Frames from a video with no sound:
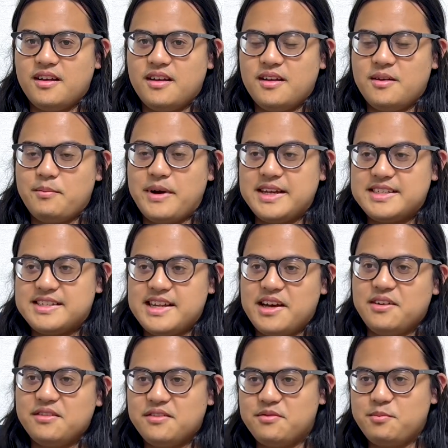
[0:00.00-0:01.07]

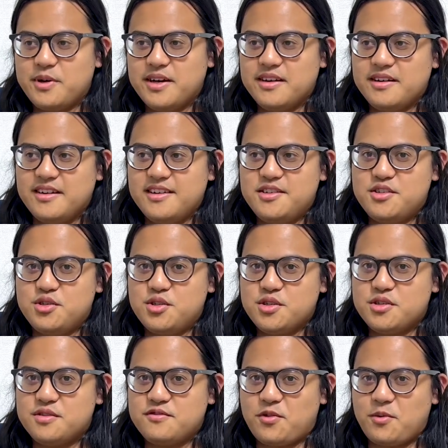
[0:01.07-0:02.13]
myself, but it's
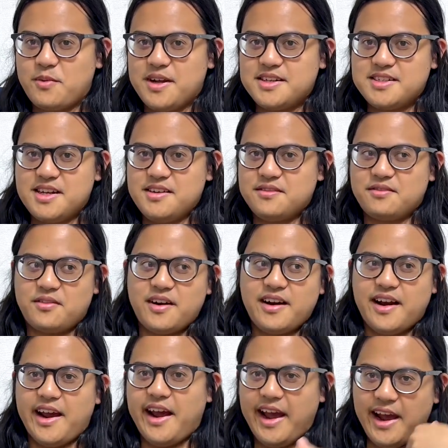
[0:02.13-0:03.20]
just for myself, right?
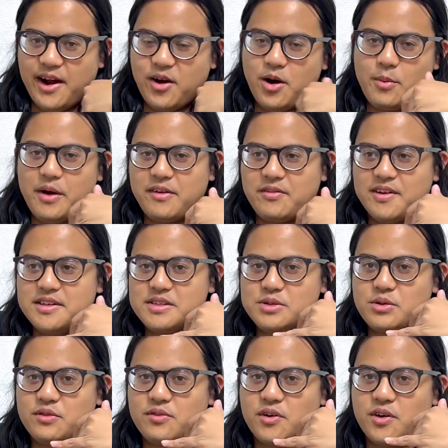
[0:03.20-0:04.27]
I can call my friends
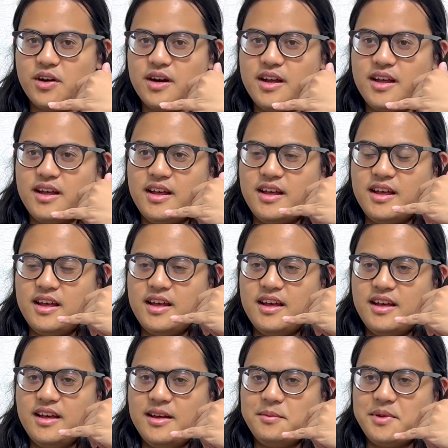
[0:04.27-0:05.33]
over
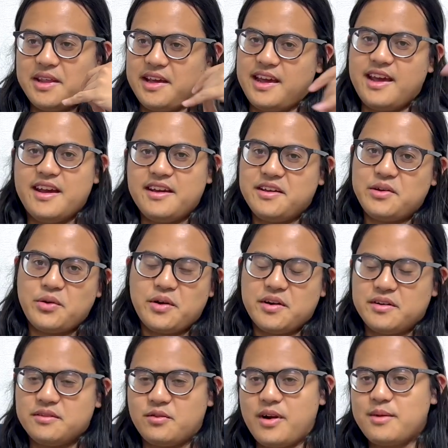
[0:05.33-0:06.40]
and be like, hey, you want
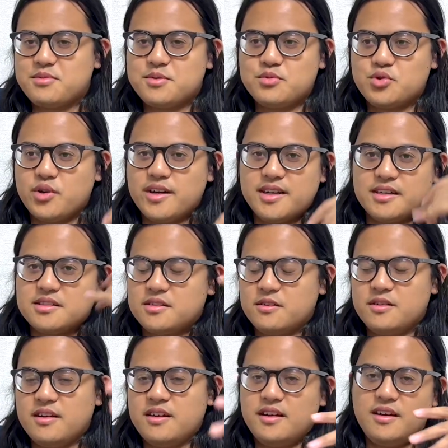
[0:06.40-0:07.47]
to grab some drinks, or
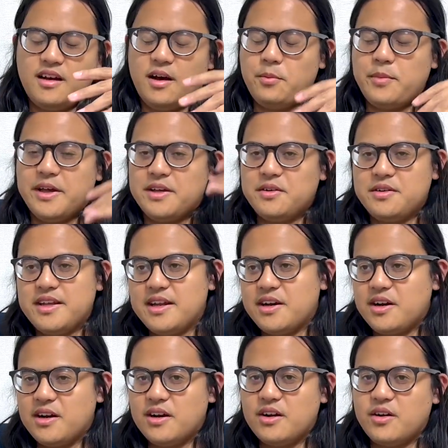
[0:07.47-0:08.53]
I'll make you
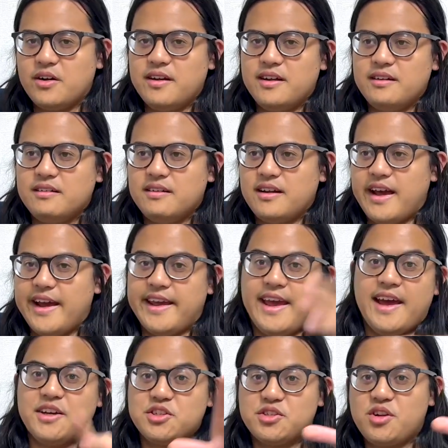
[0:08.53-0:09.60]
dinner. And I
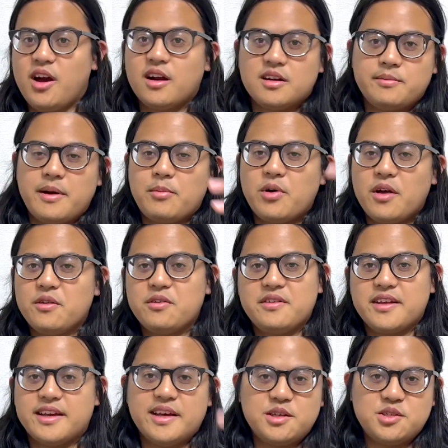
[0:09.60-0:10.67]
can't just talk to my brother in the
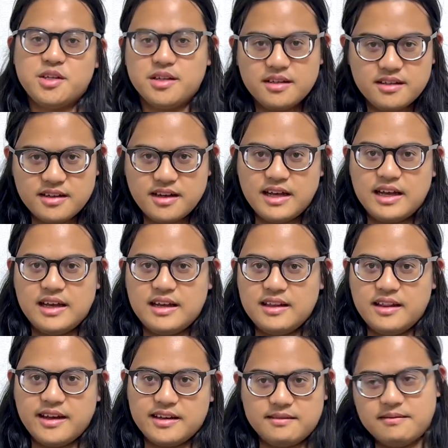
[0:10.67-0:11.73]
kitchen
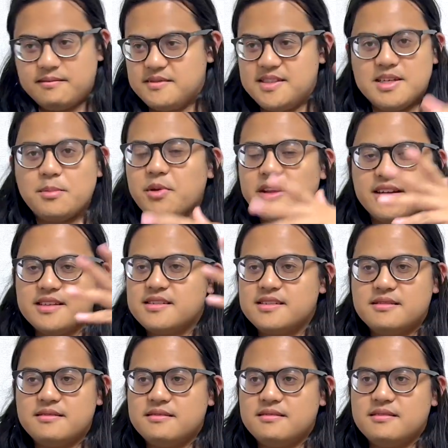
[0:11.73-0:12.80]
like siblings
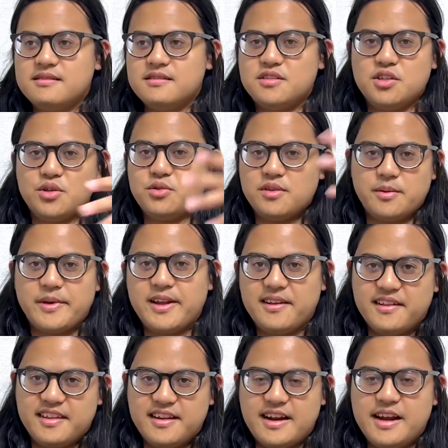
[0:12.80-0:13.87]
do in the middle
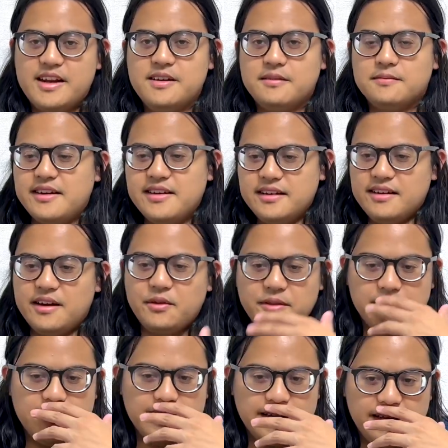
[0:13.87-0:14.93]
of the night. I don't
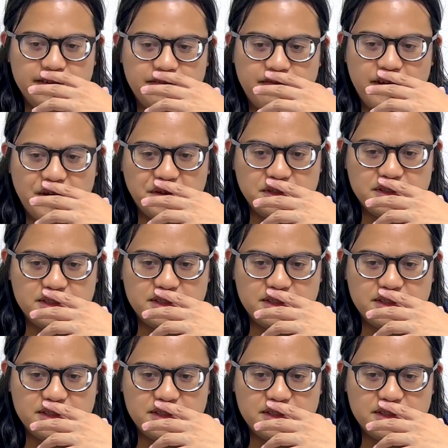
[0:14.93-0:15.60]
think I felt